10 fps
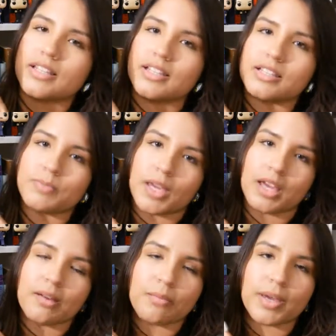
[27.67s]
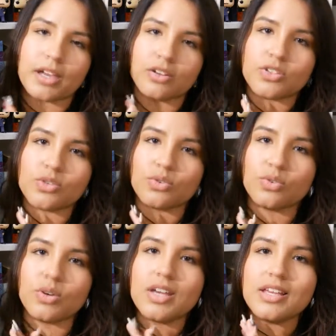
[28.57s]
that it is being compared
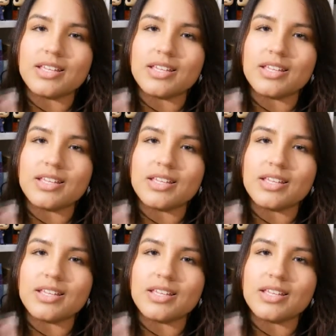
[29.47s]
to